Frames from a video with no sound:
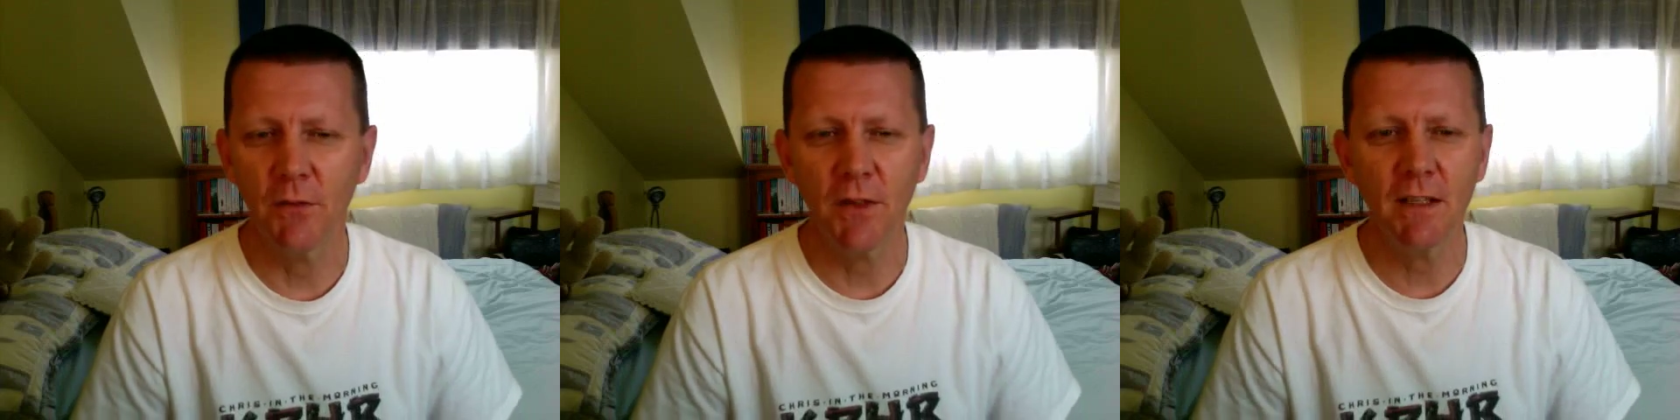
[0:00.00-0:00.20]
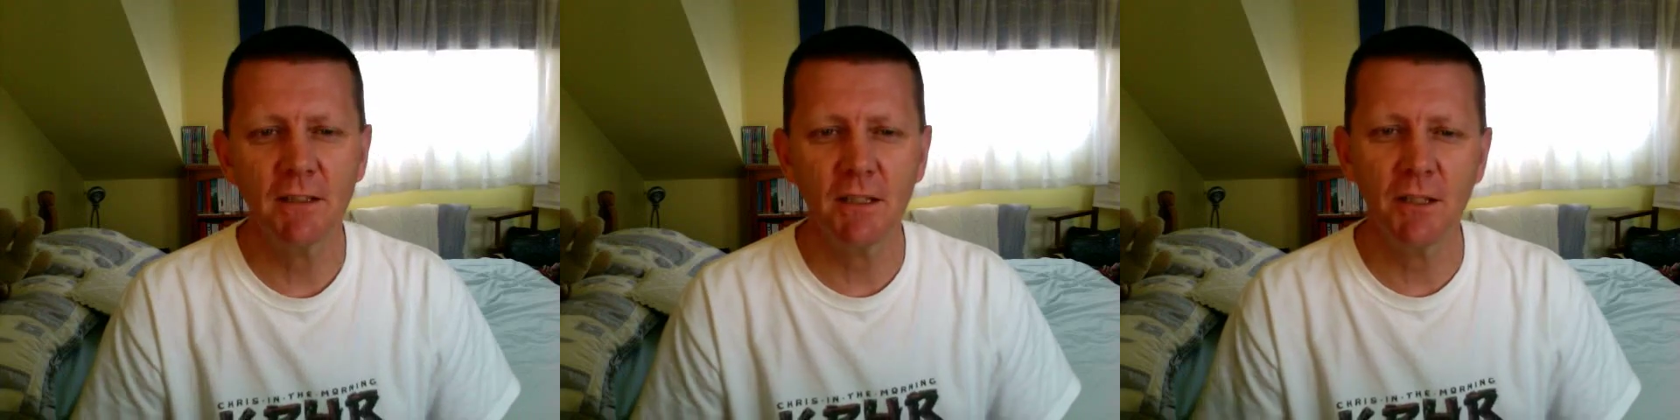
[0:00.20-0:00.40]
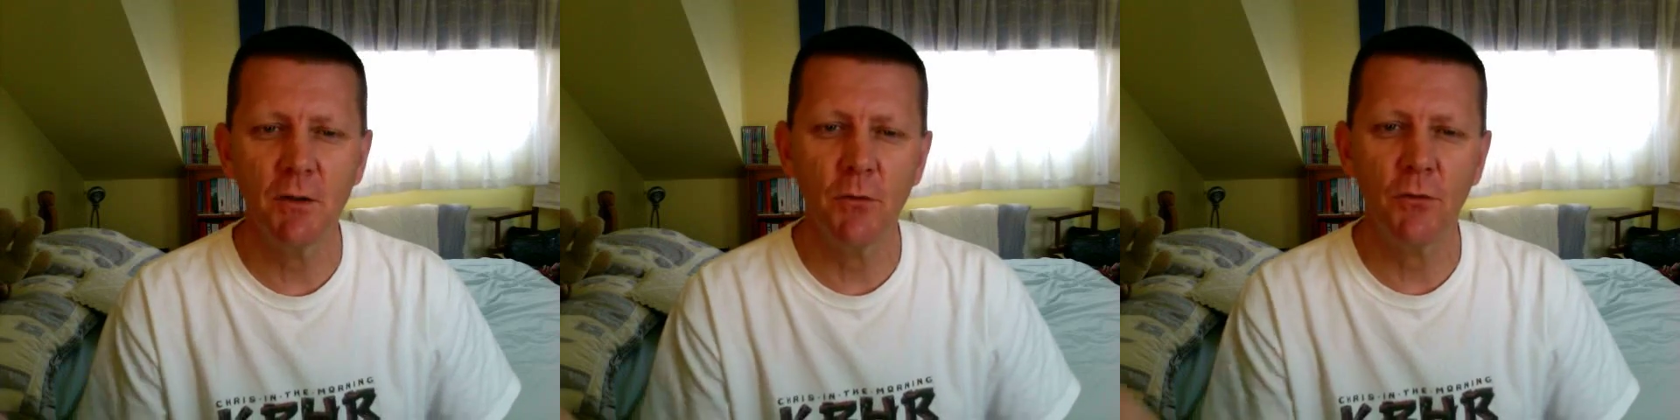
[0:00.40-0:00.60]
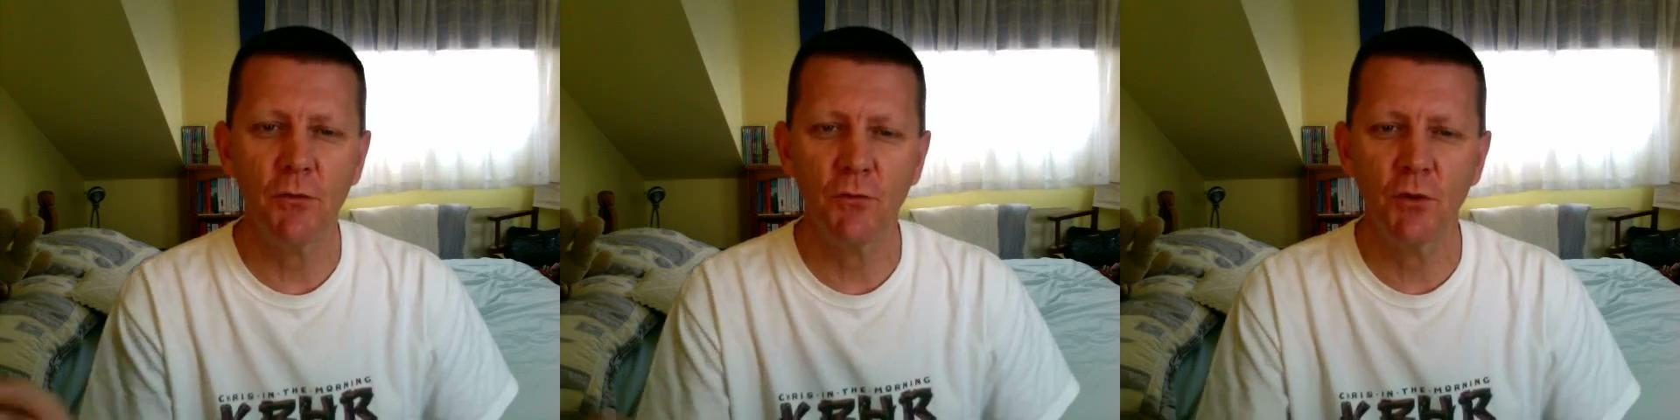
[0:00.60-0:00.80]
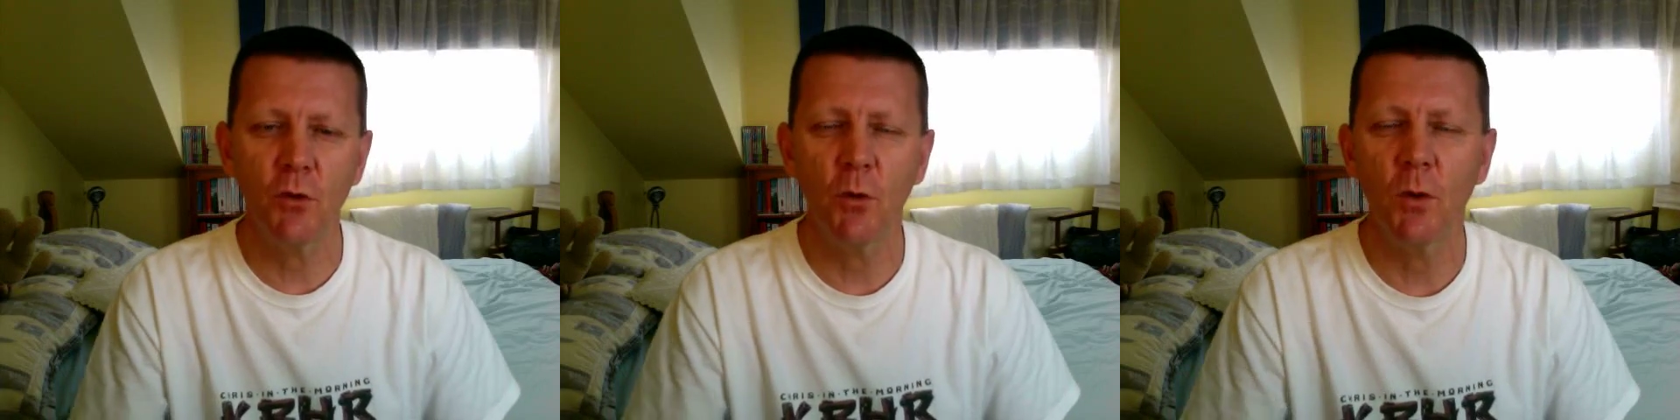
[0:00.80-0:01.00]
things that you
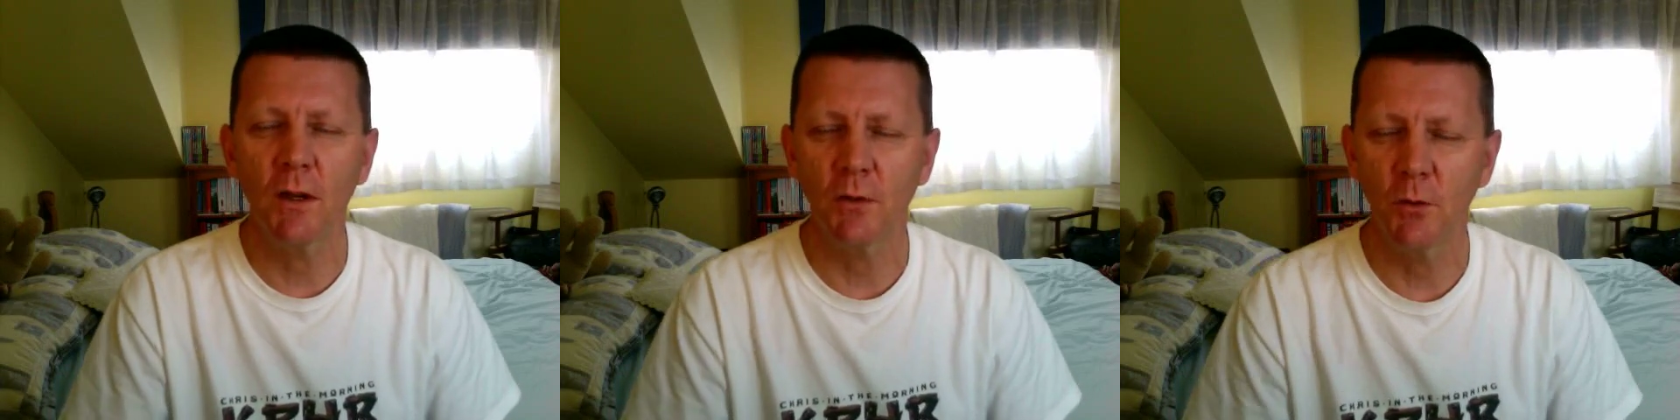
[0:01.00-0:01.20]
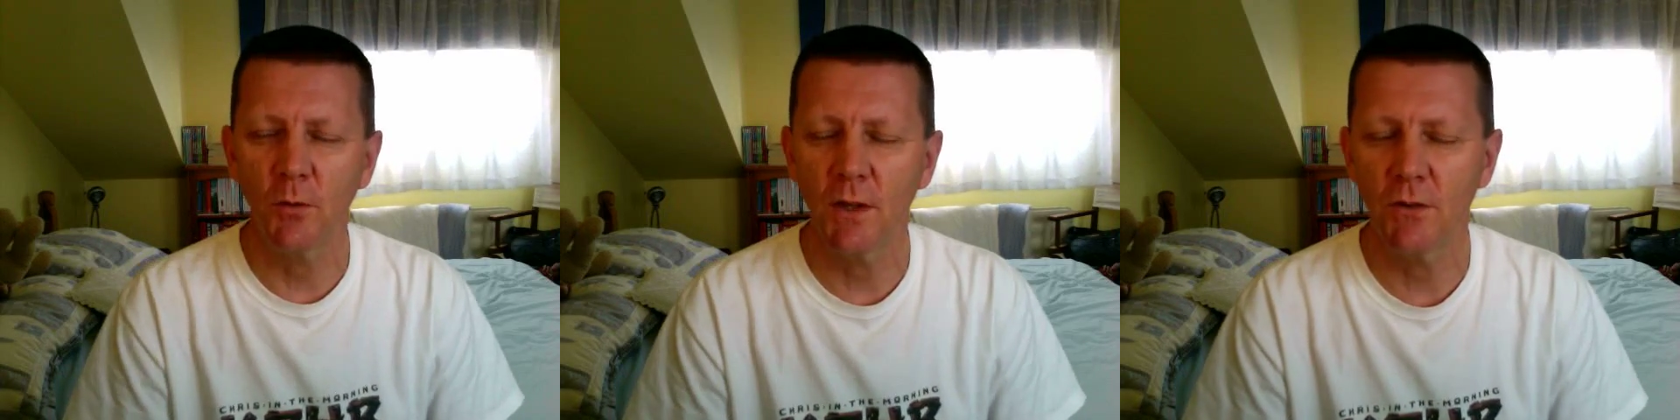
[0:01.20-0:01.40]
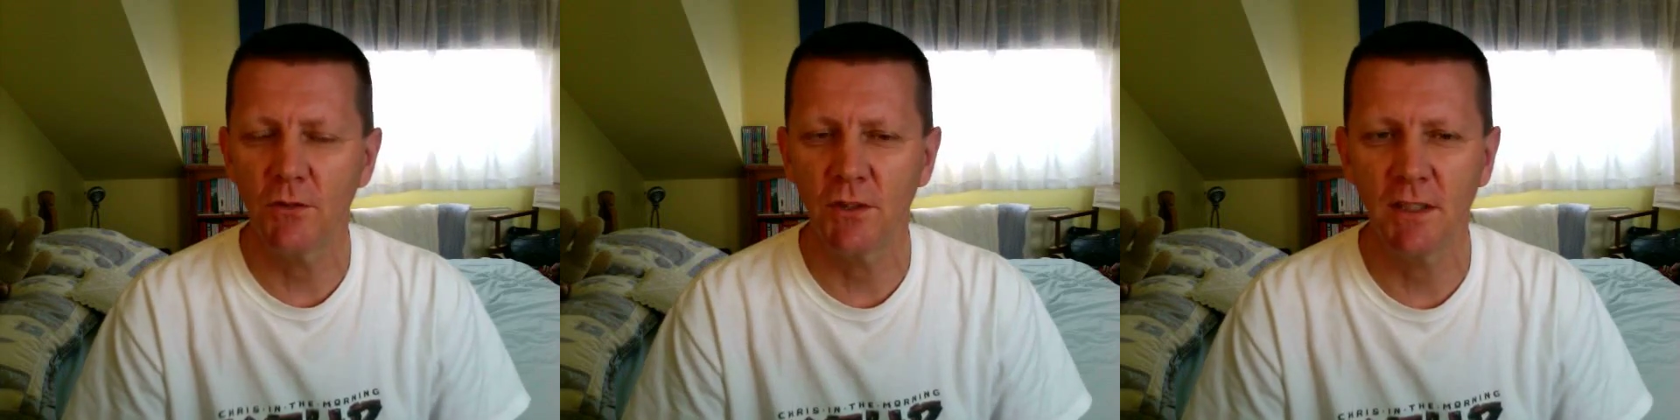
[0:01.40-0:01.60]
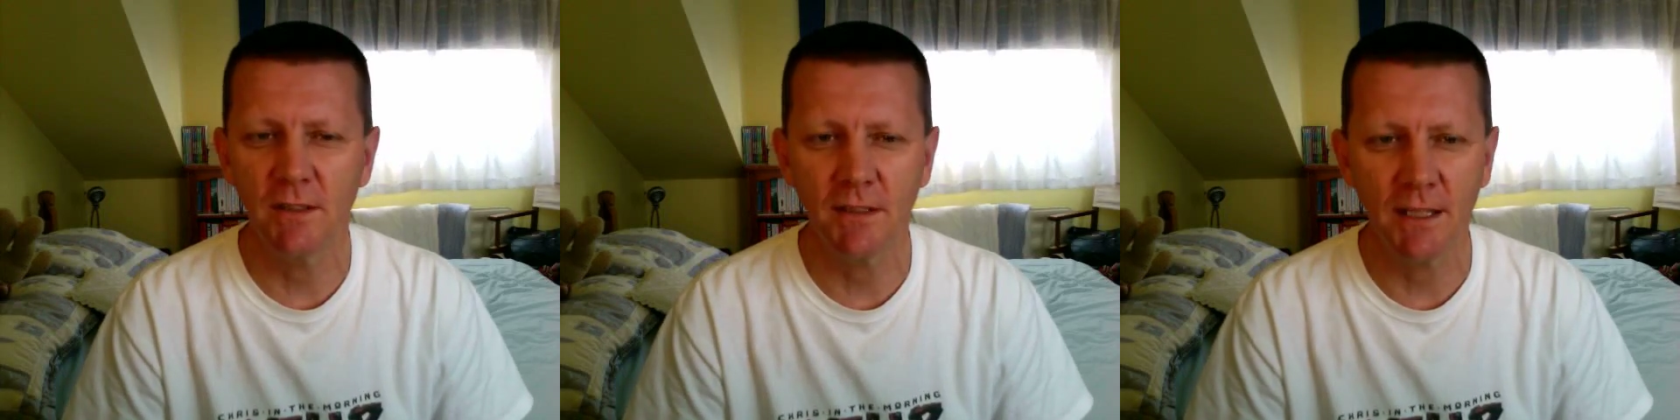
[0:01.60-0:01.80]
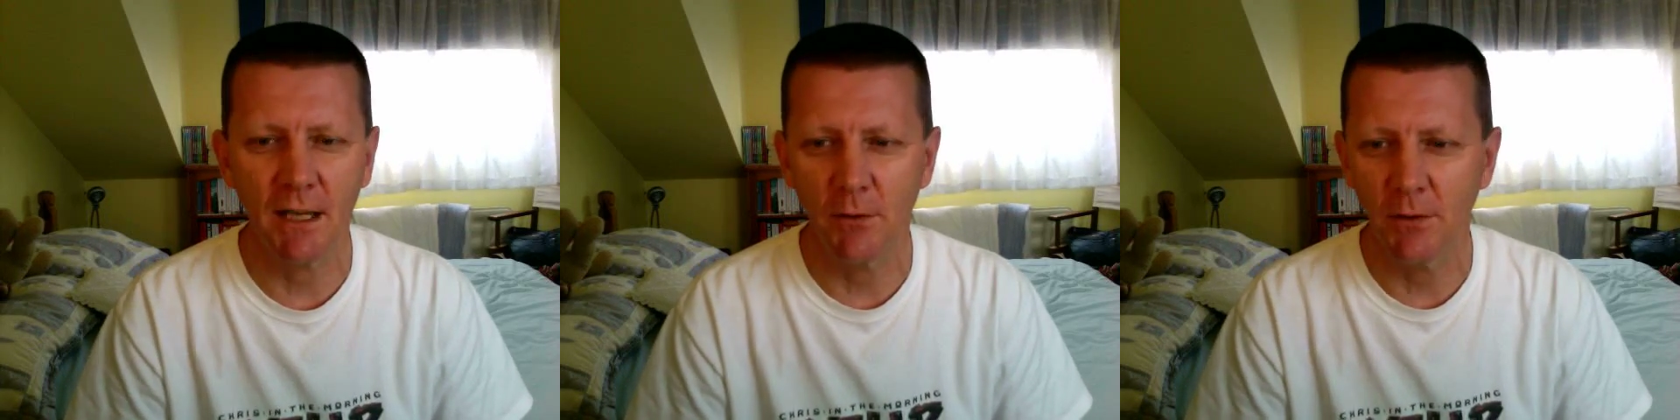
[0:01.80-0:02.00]
threw away all those
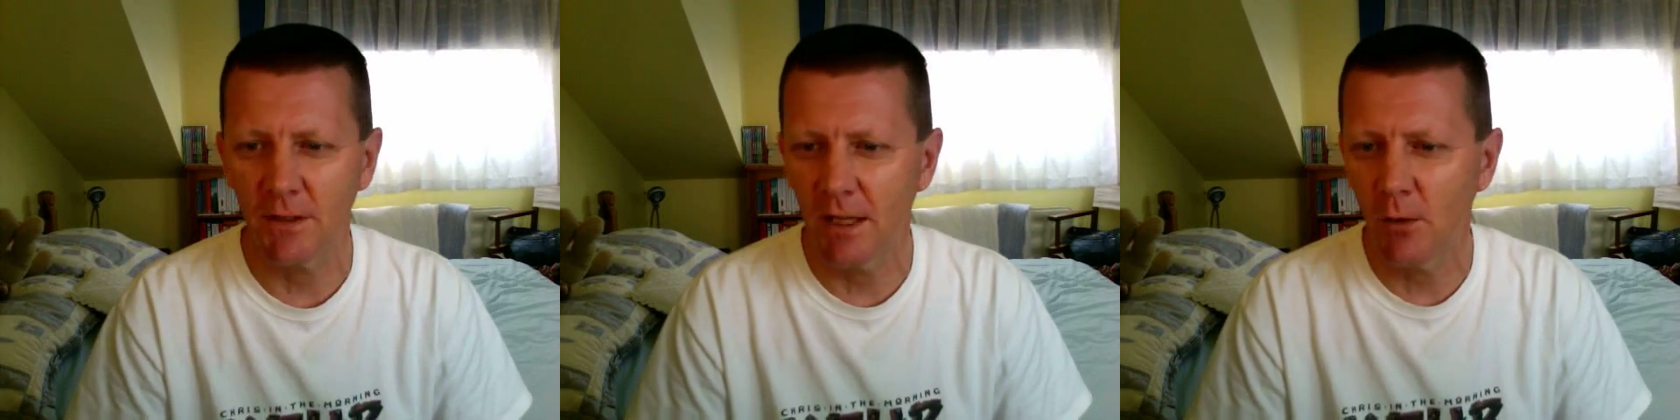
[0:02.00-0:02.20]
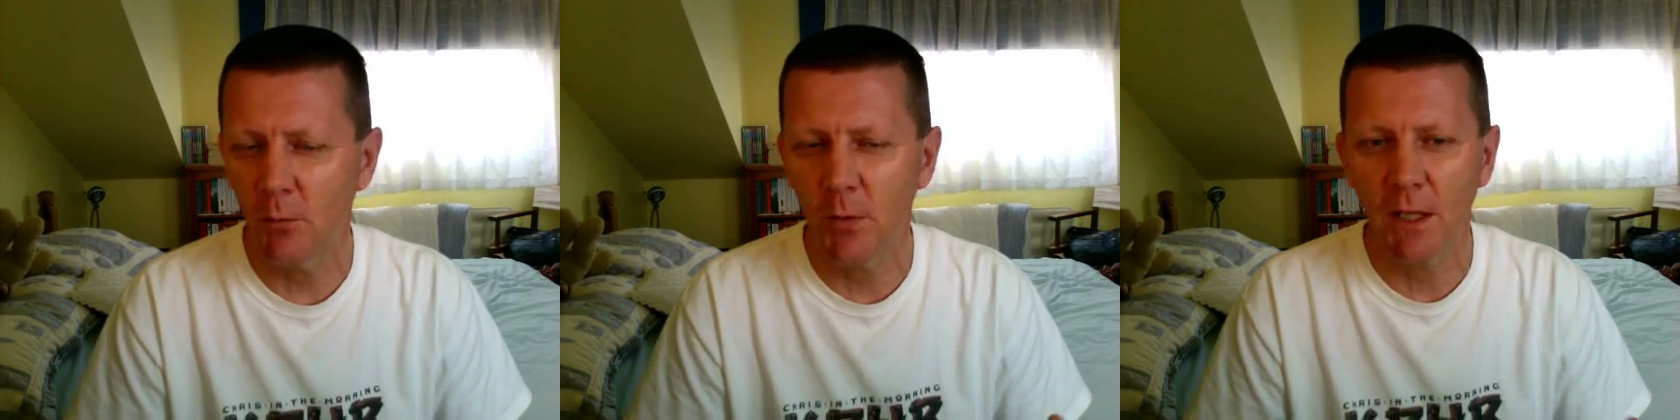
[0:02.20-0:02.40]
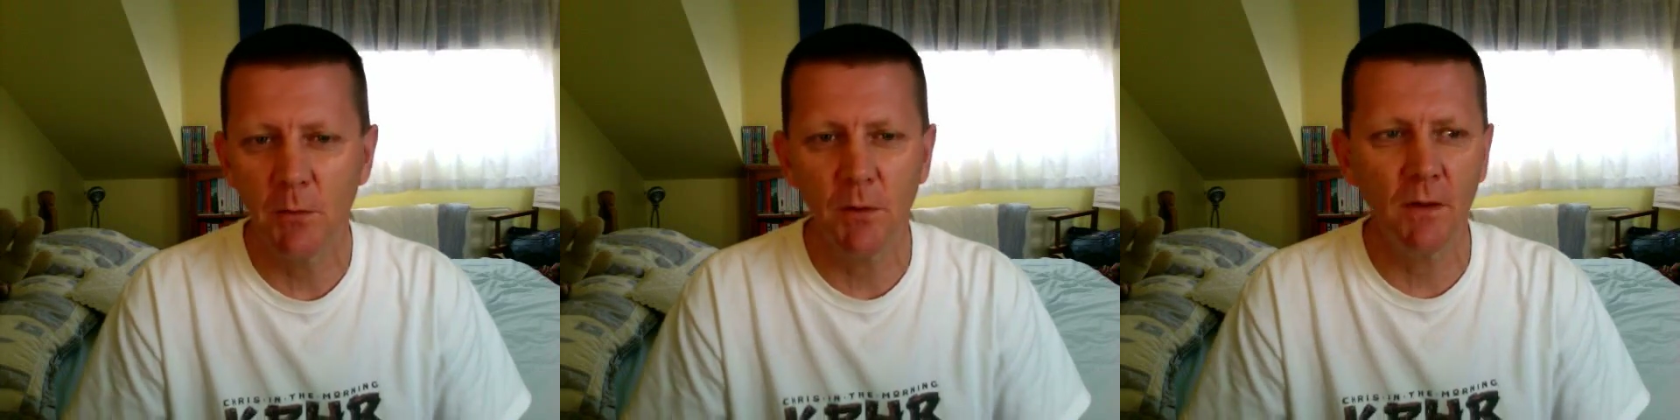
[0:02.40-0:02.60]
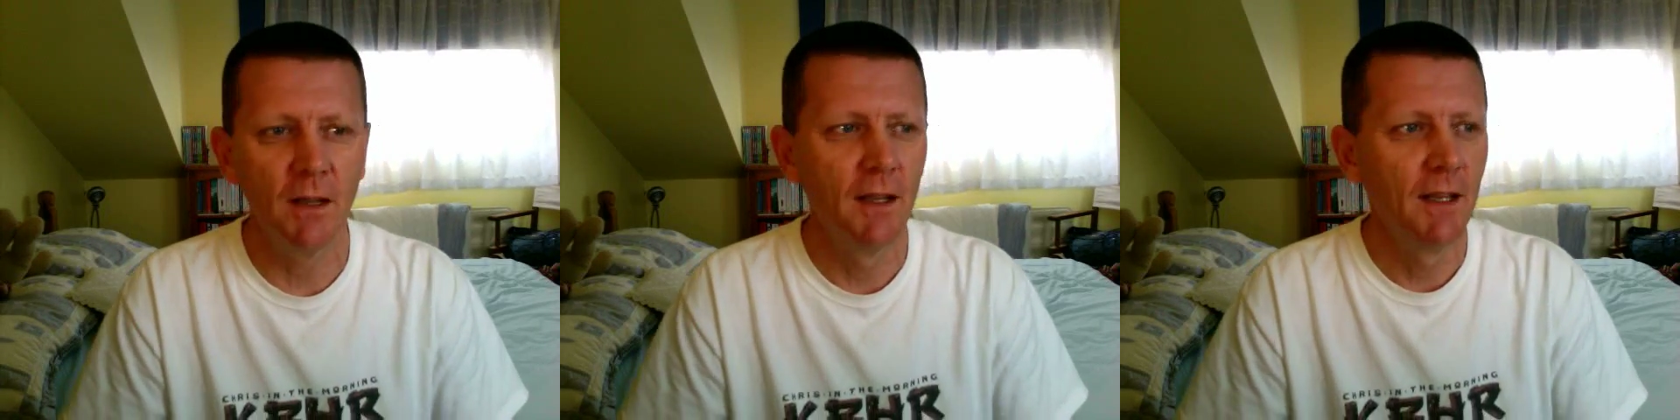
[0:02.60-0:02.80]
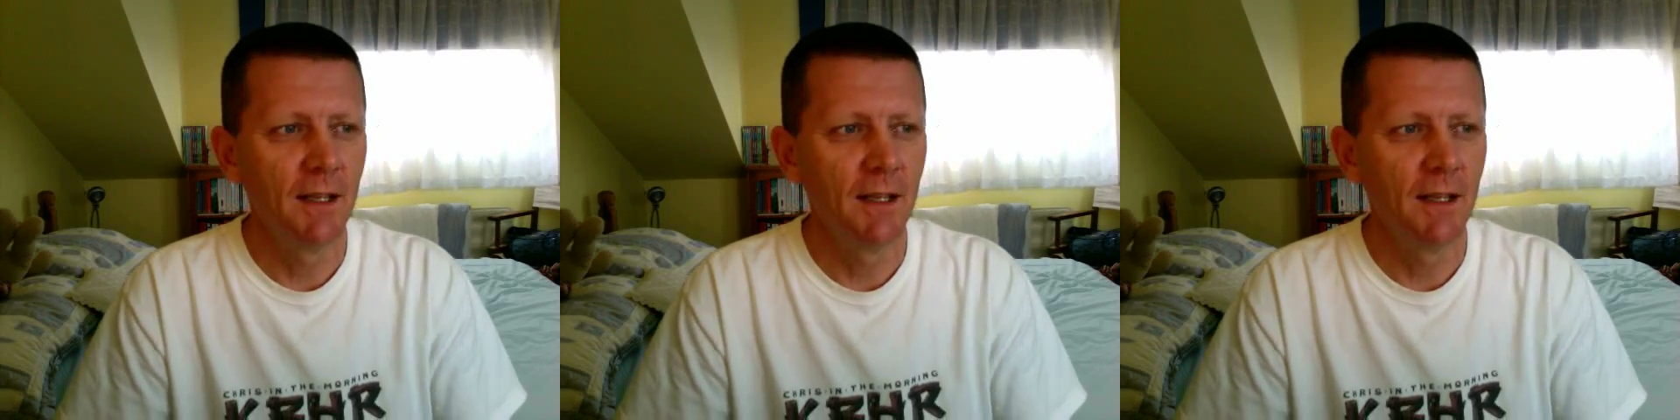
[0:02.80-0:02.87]
years ago, and now people